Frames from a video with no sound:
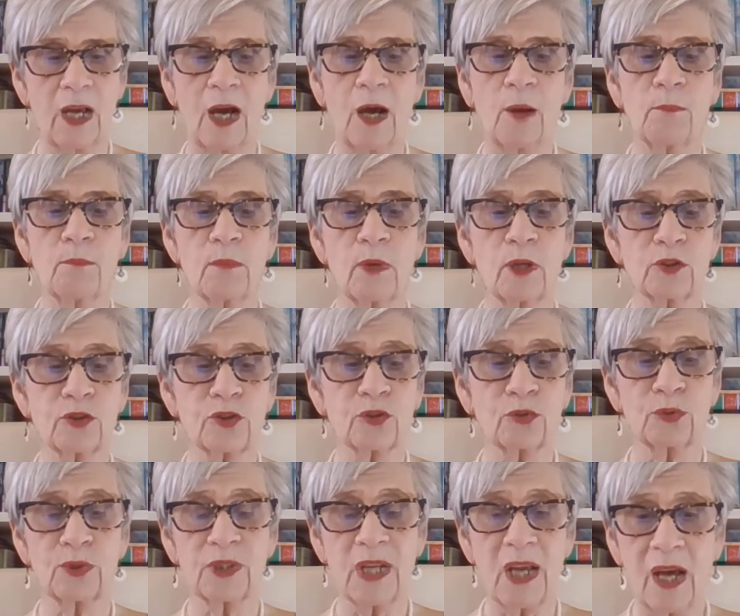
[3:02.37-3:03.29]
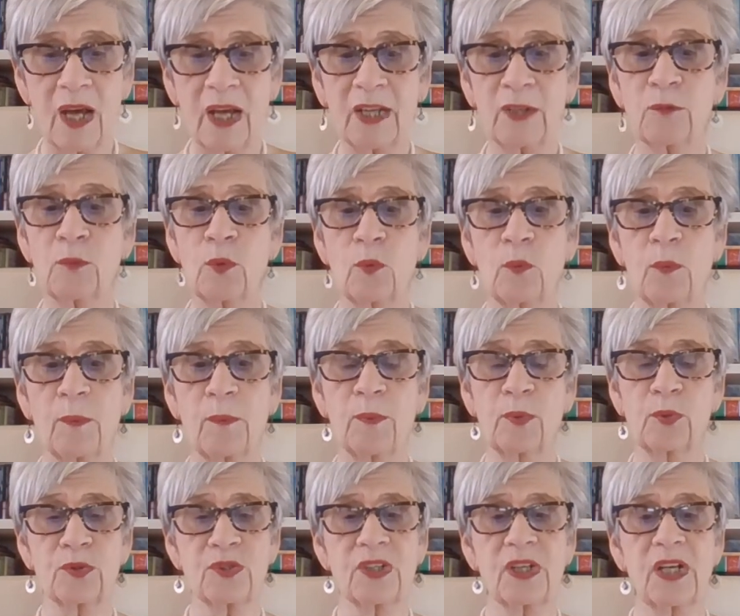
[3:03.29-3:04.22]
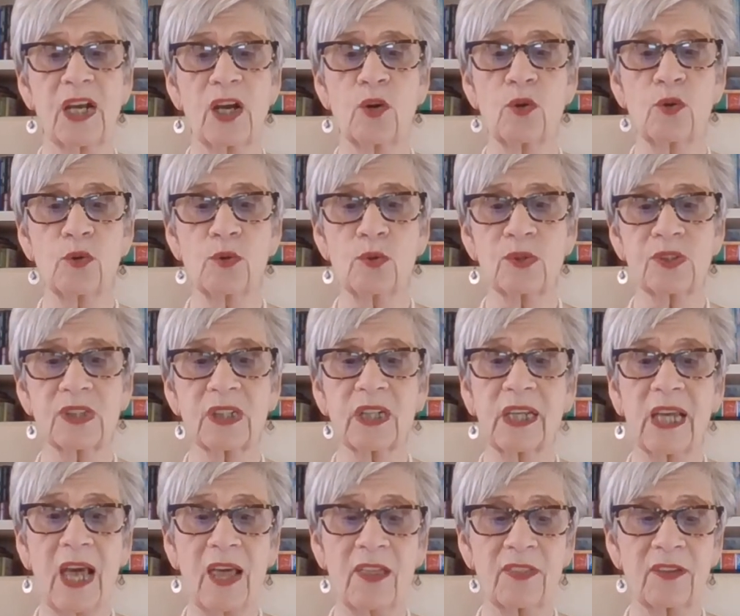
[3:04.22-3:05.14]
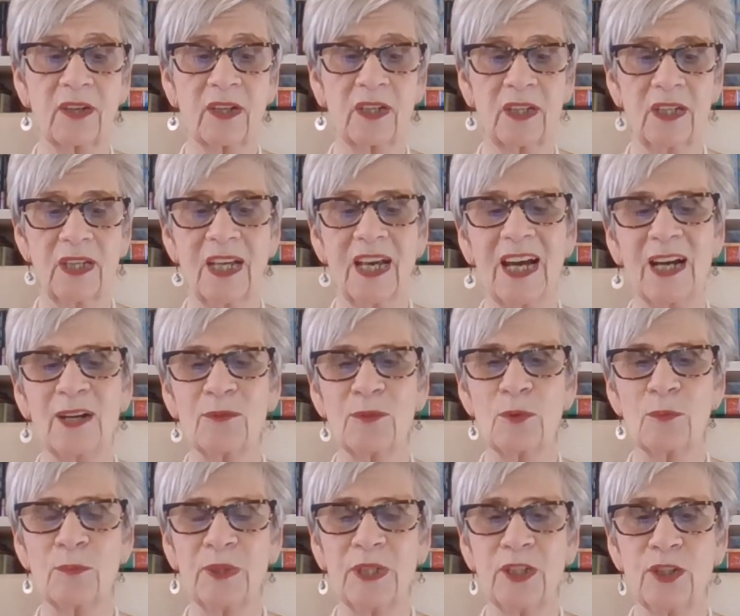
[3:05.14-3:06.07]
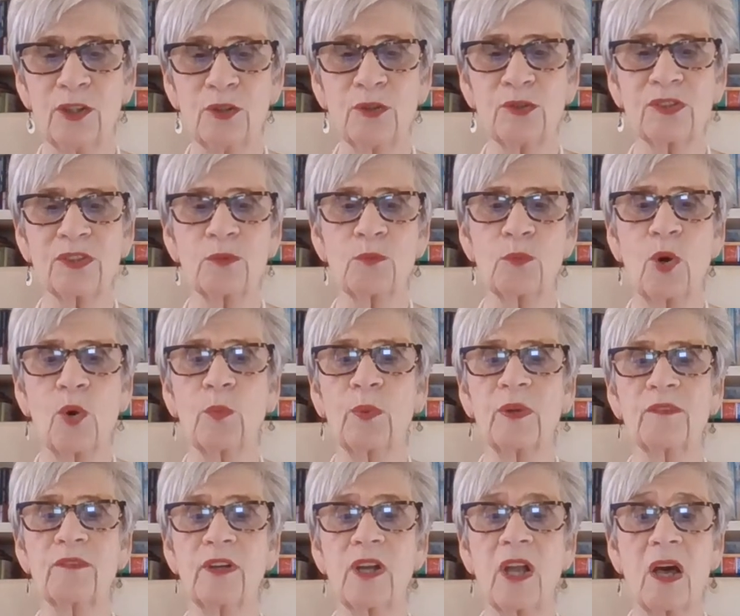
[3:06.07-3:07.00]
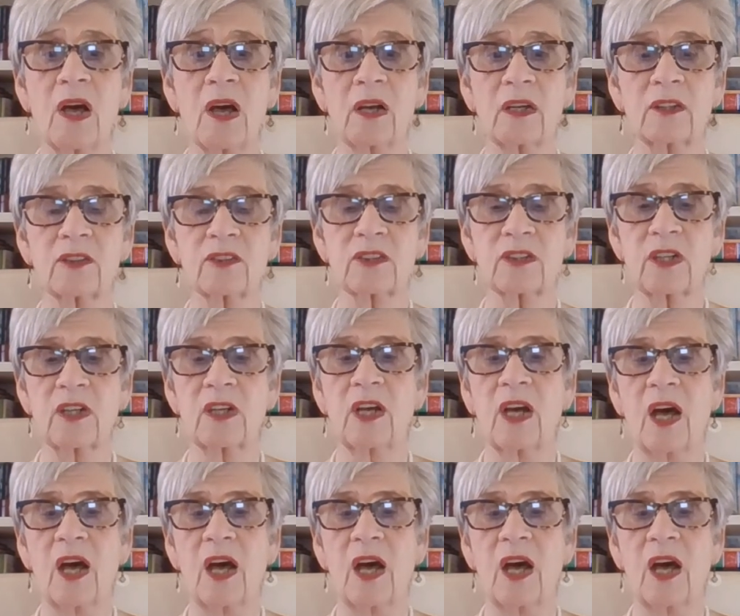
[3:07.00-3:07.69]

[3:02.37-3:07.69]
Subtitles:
And module 9 will be putting it all together, and we'll be using what we've learned.